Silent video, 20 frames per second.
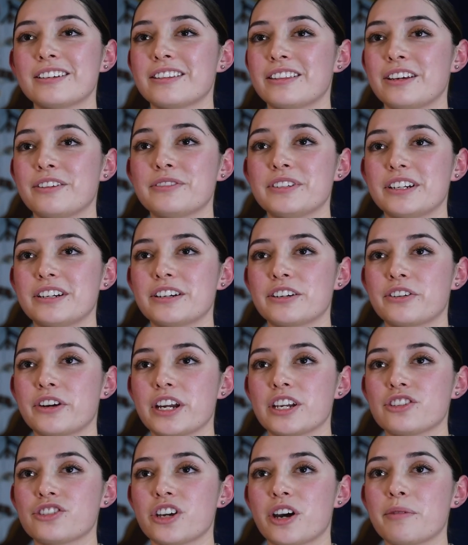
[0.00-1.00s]
they've done a
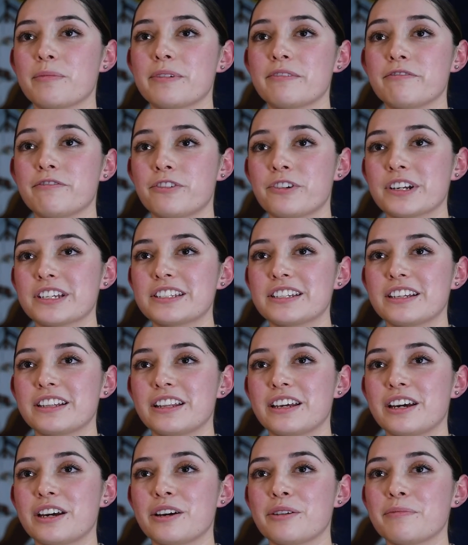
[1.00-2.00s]
great job enforcing
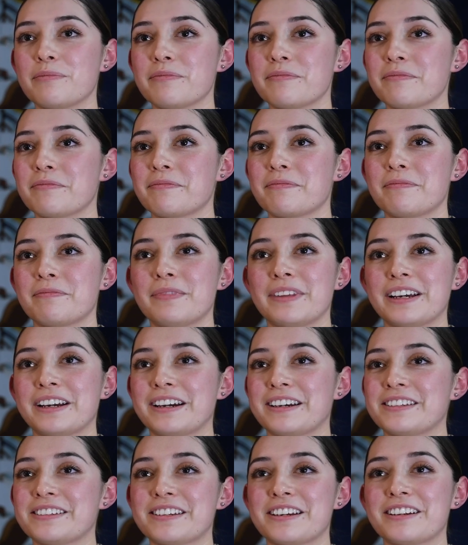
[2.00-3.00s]
them. Like
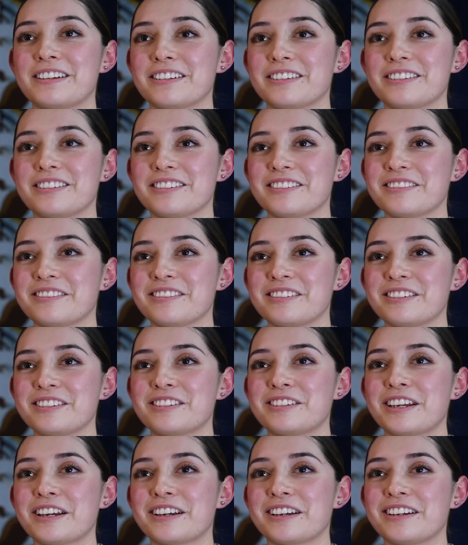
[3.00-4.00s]
I said, it's
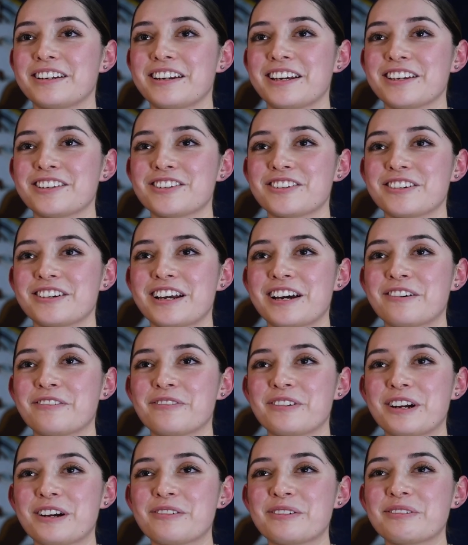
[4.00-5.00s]
second nature now
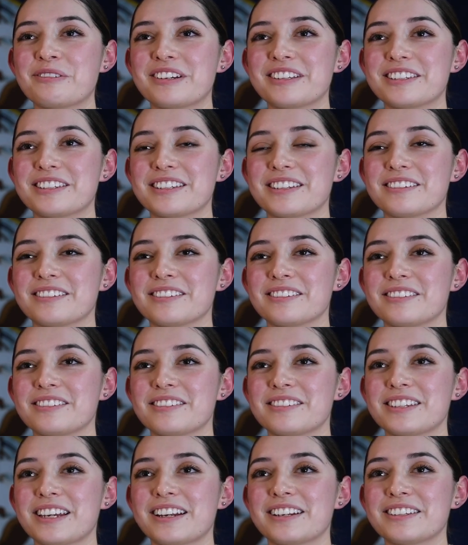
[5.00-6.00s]
for everyone to
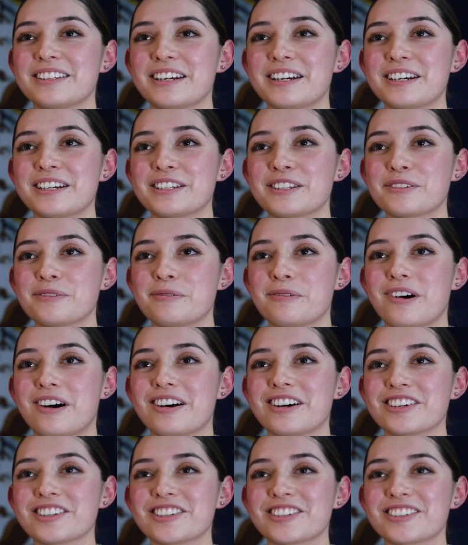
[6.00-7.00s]
sanitize,
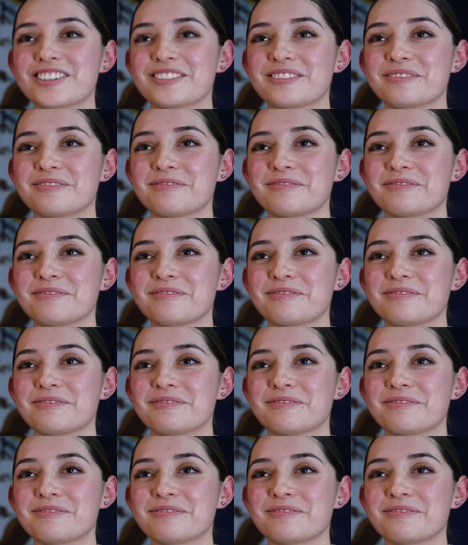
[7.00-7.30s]
wash,